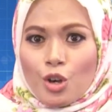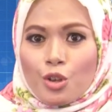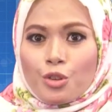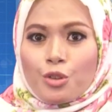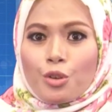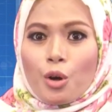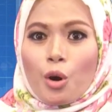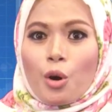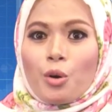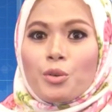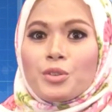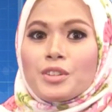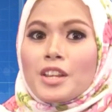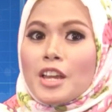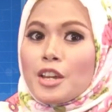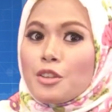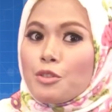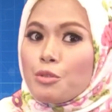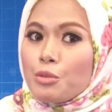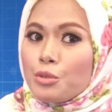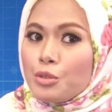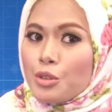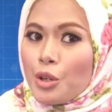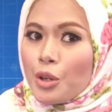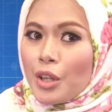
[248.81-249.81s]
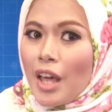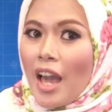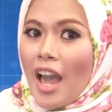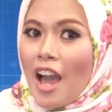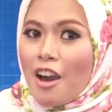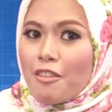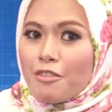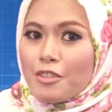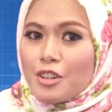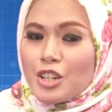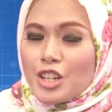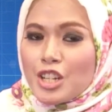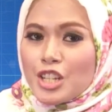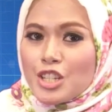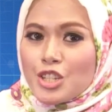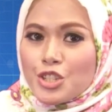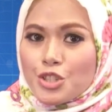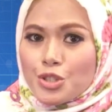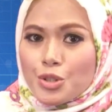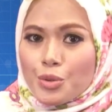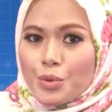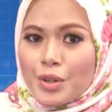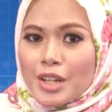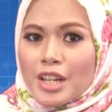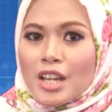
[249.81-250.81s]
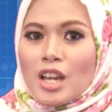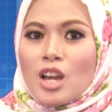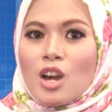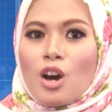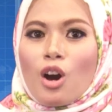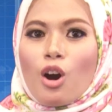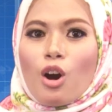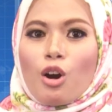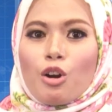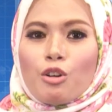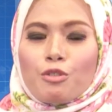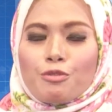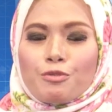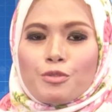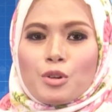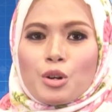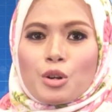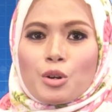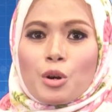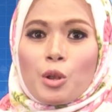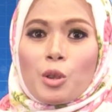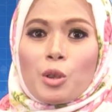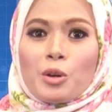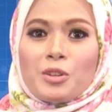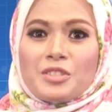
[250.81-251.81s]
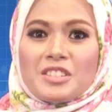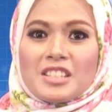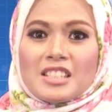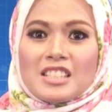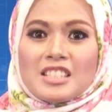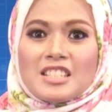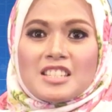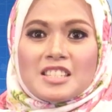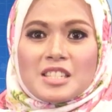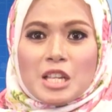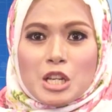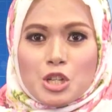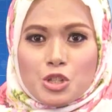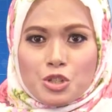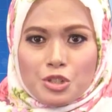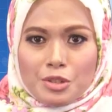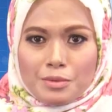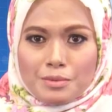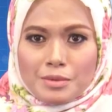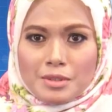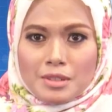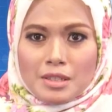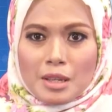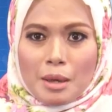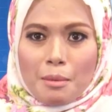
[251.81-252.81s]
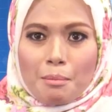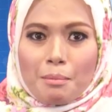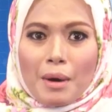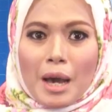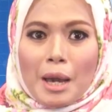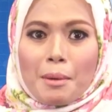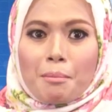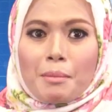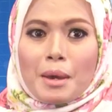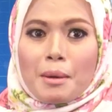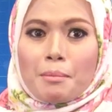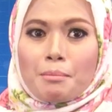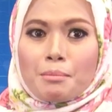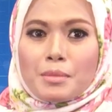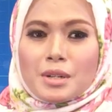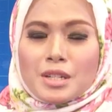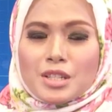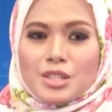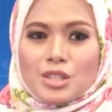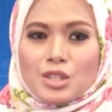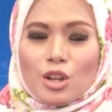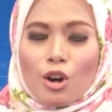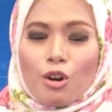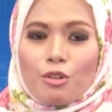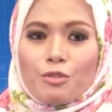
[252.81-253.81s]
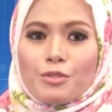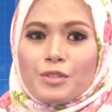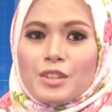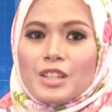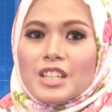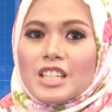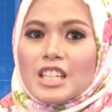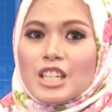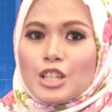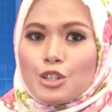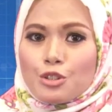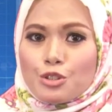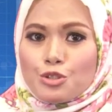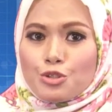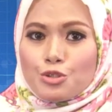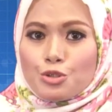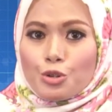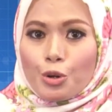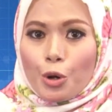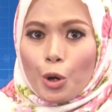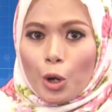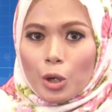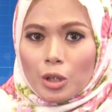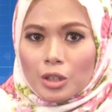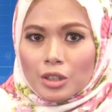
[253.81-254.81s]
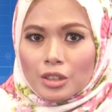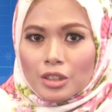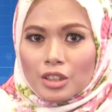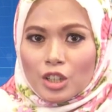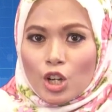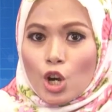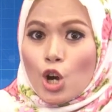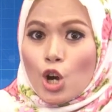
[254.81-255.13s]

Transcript: though they do not have a history of colonializations by members of the inner circle,